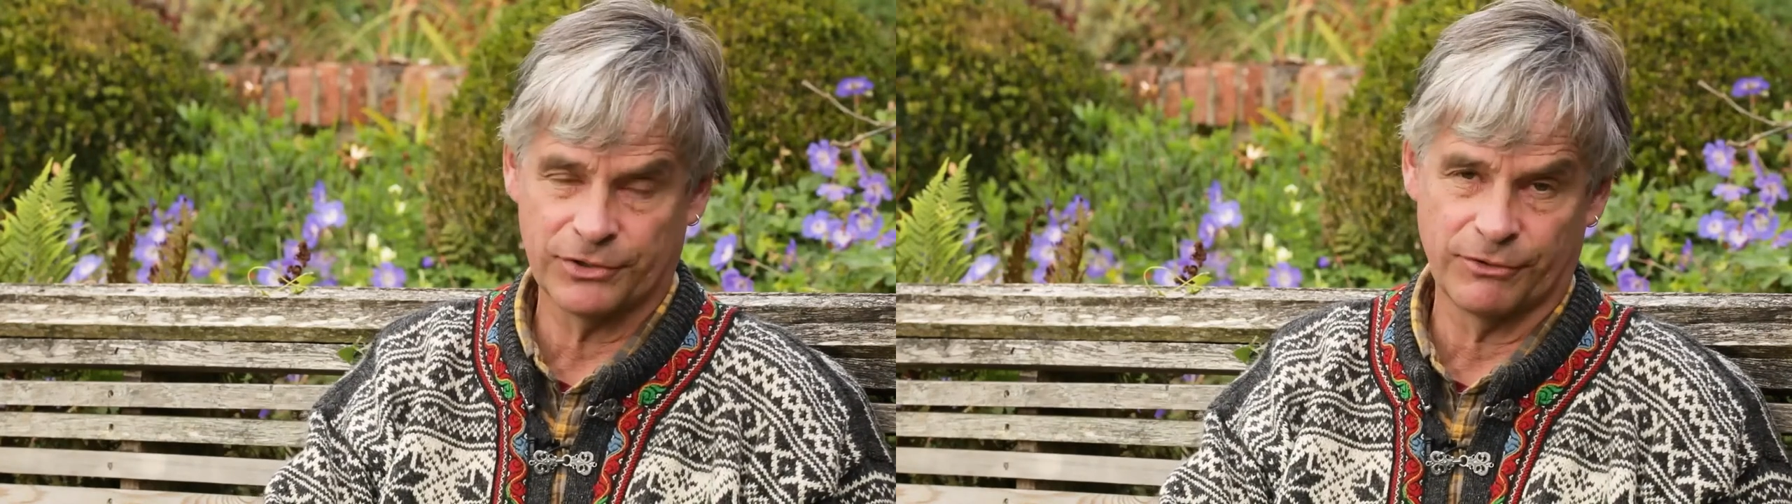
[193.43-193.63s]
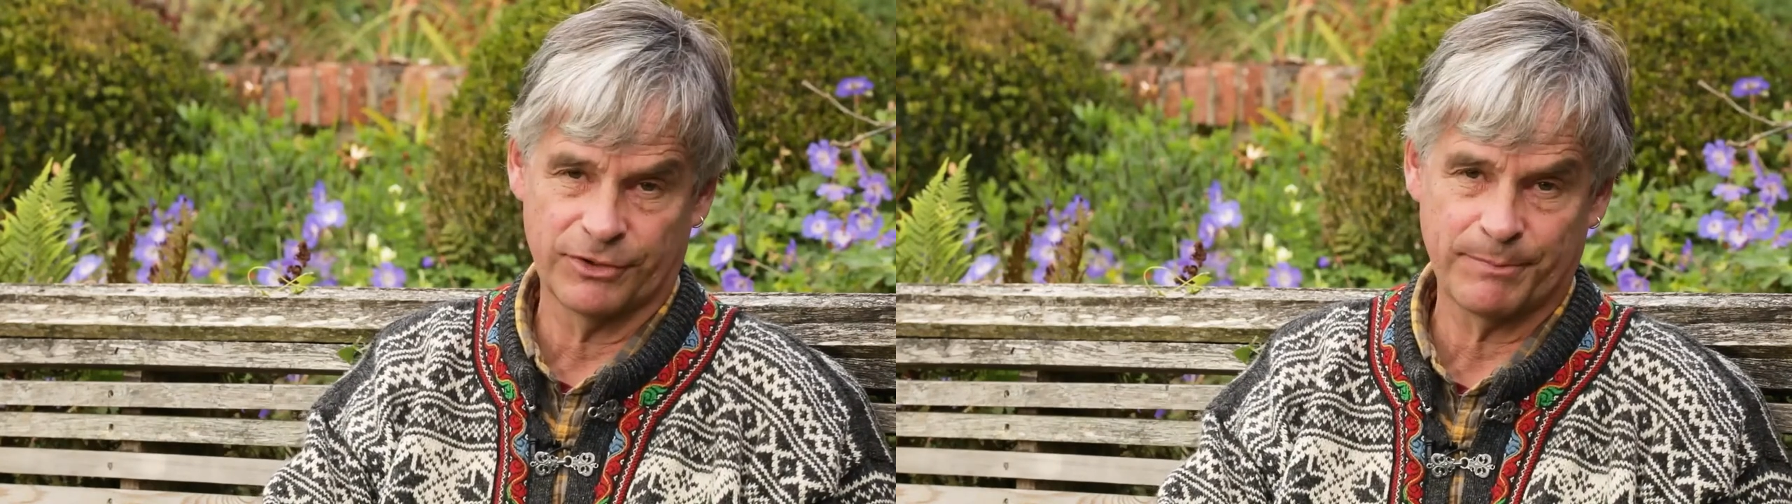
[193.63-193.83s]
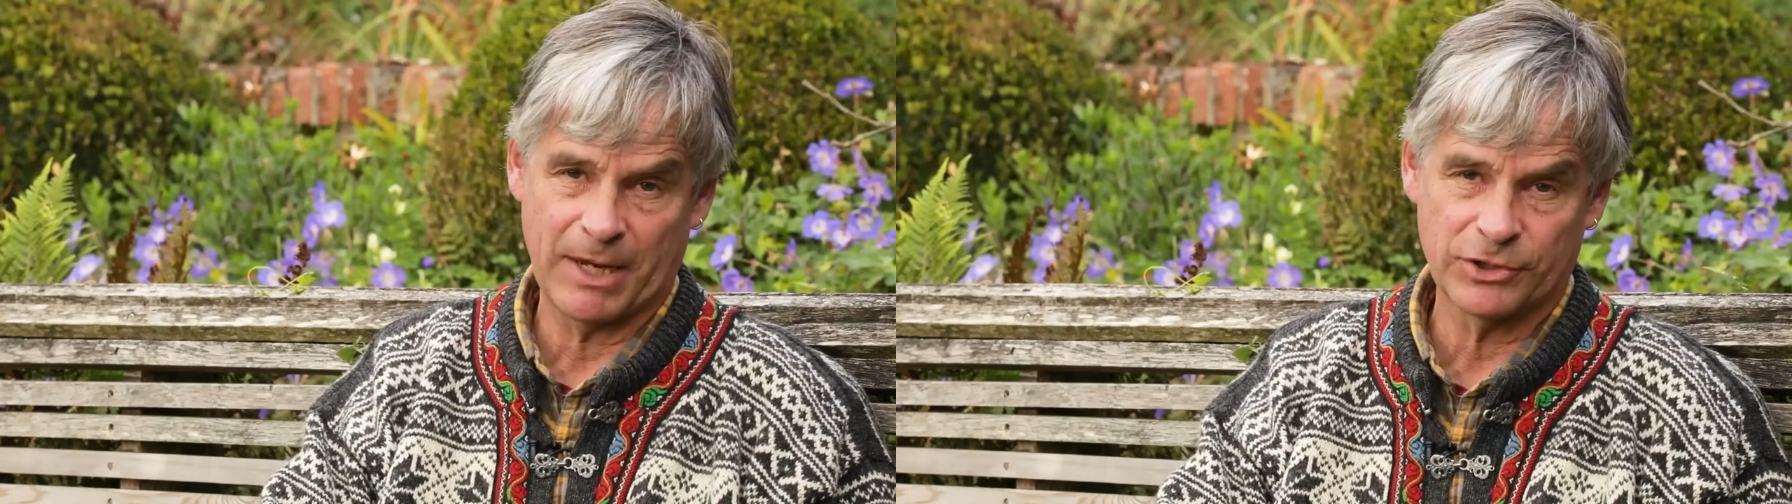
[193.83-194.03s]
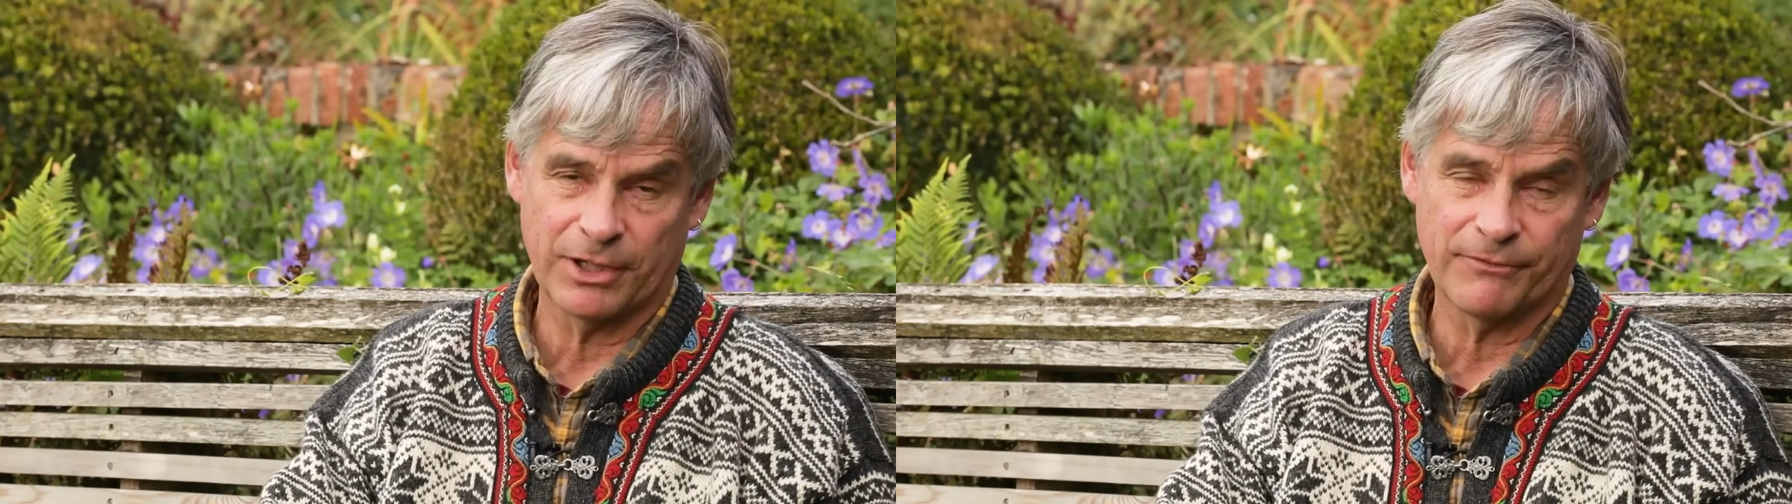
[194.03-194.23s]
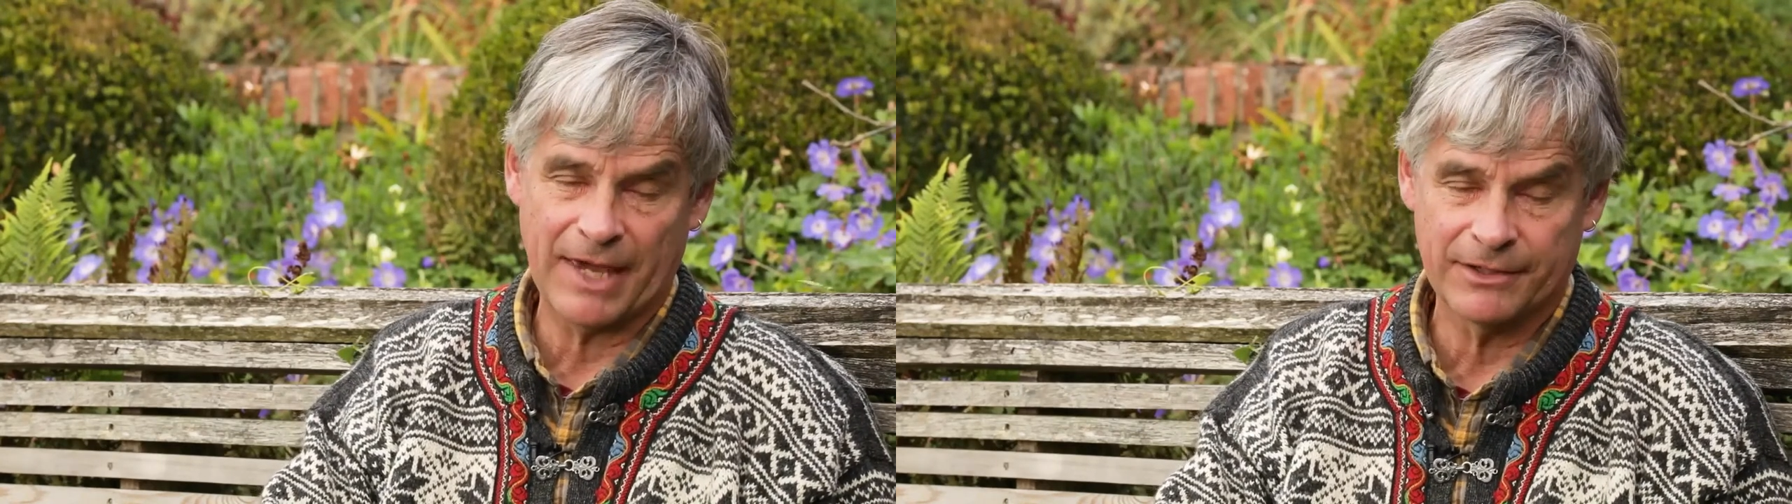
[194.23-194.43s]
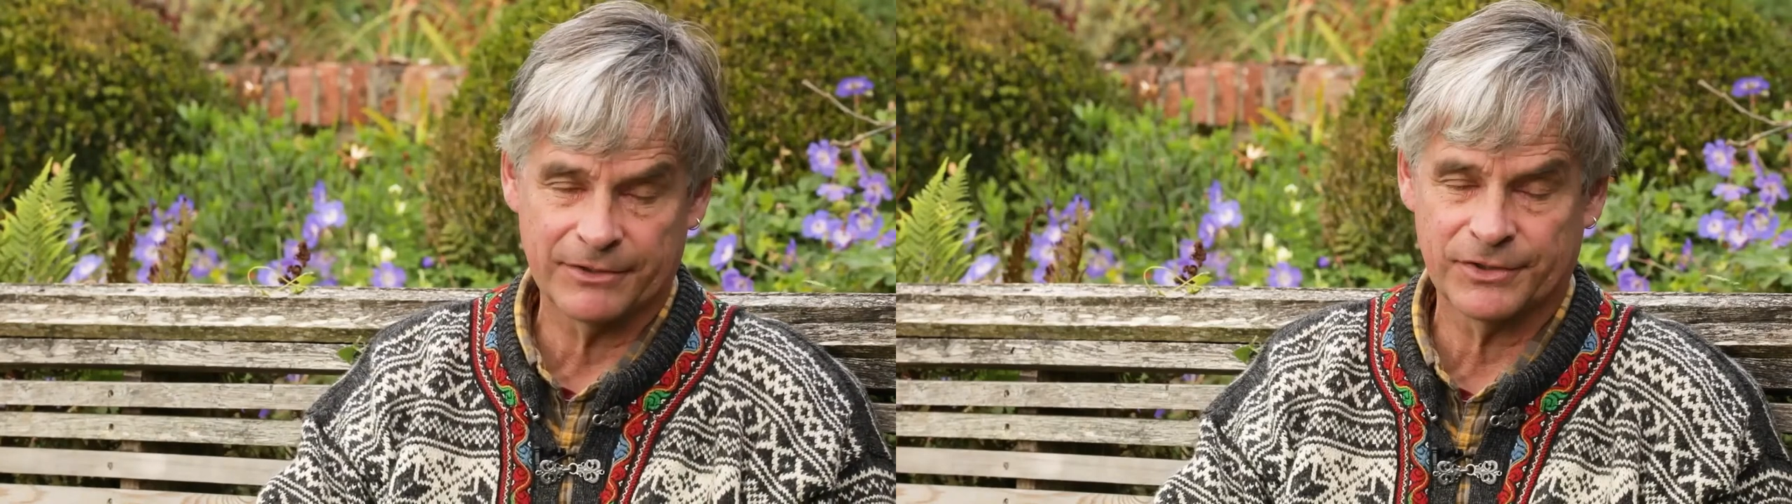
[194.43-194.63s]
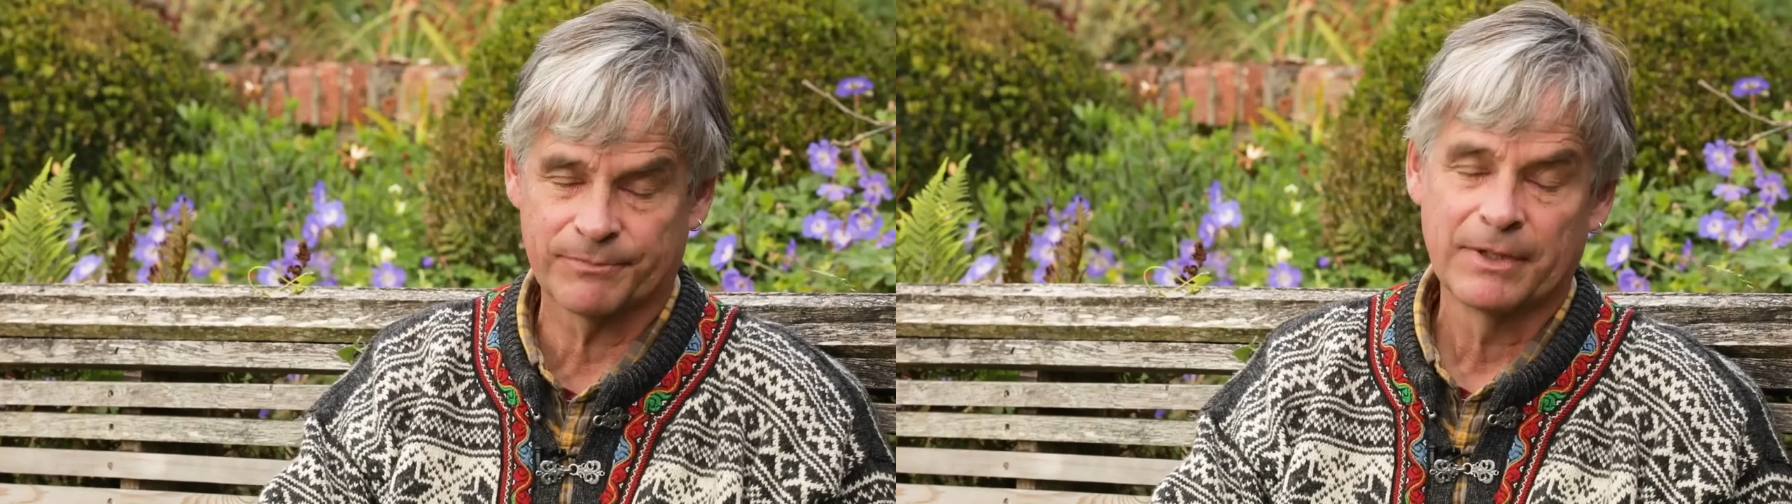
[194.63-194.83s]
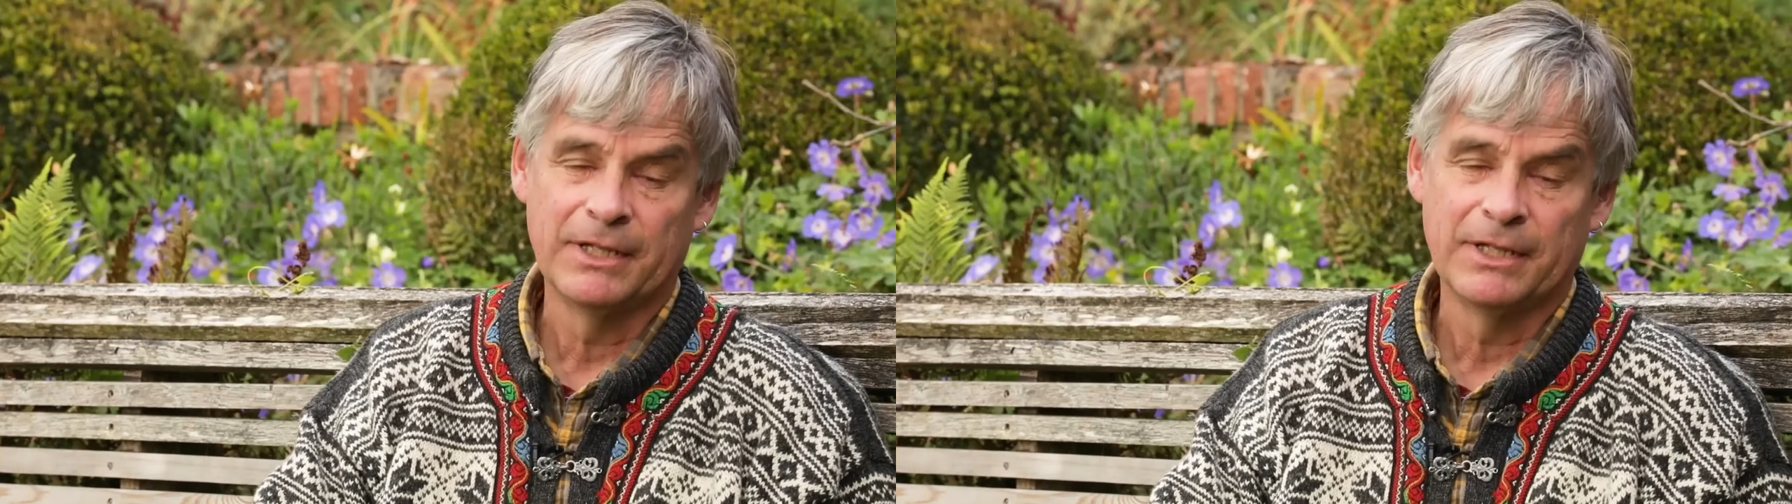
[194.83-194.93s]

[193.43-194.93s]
to special events.